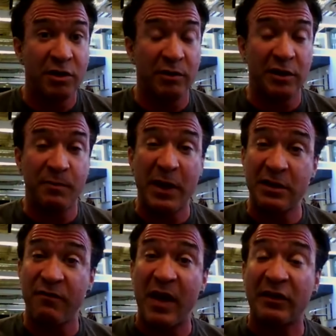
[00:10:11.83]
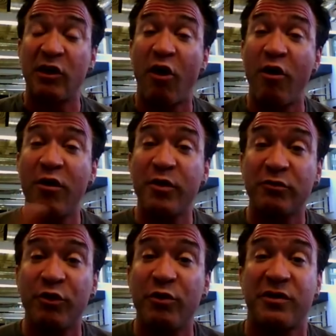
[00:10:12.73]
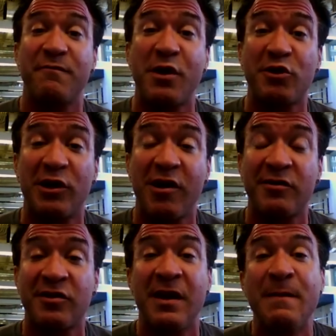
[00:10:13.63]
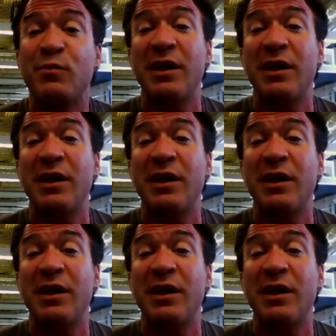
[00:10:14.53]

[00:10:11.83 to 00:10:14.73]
So, despite the fact that all the truths of martial arts